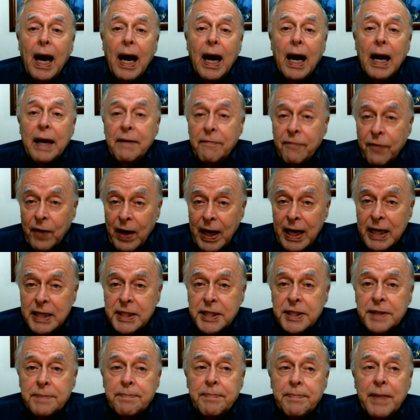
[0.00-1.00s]
and
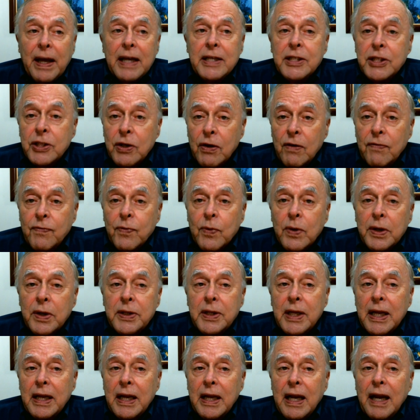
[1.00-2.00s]
France and so
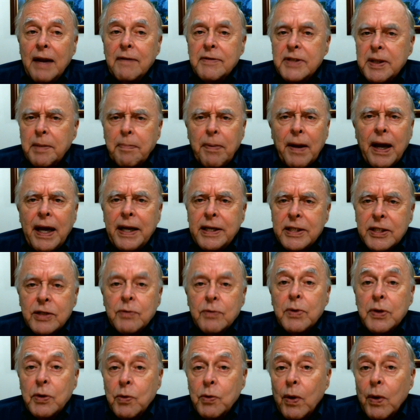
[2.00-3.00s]
forth that have supplied
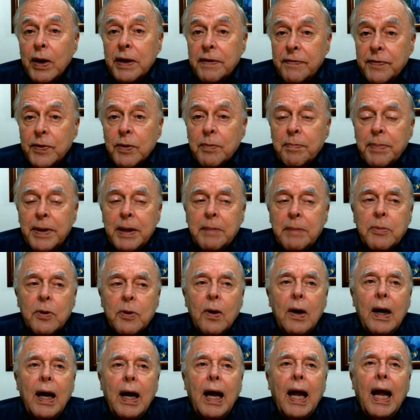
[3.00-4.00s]
us with quite a few
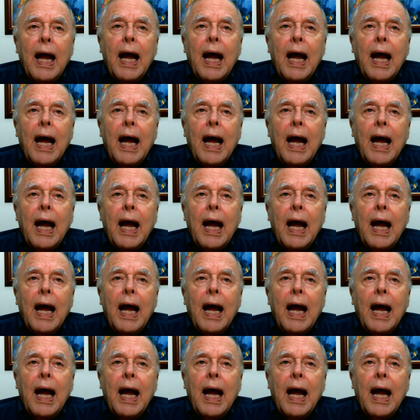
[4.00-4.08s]
people.